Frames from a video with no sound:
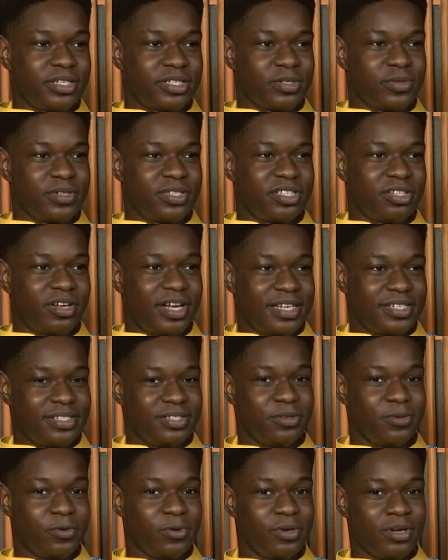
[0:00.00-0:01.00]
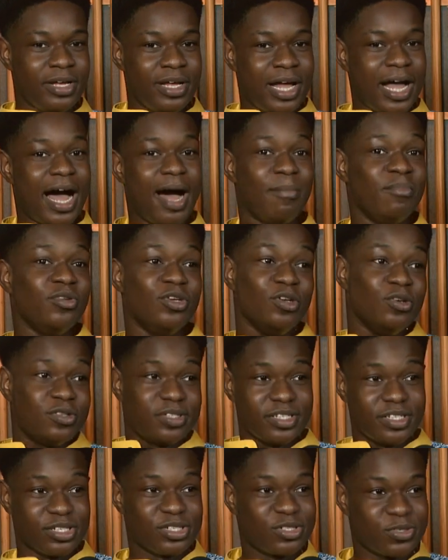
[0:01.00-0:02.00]
So it's not as though I'm new
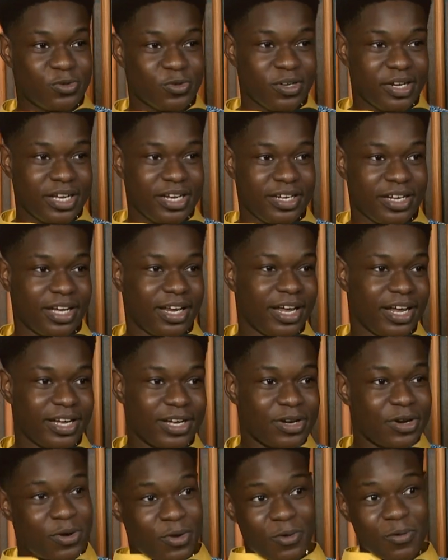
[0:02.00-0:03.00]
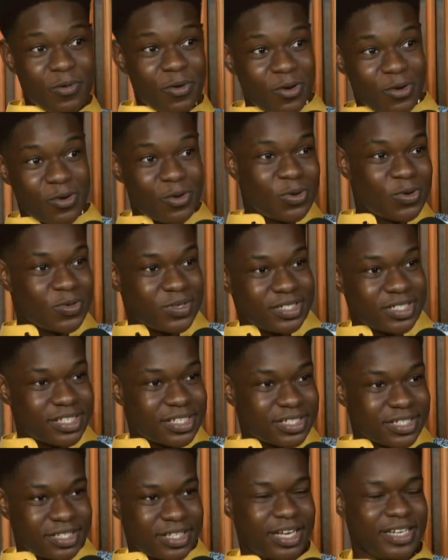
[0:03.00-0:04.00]
to the school and they're like, whoa, who is
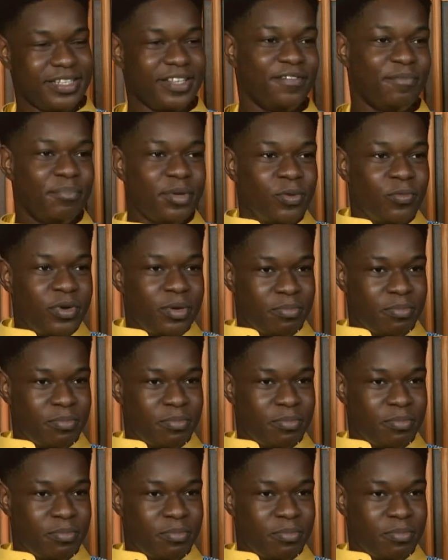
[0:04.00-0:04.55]
this? It's like they've been with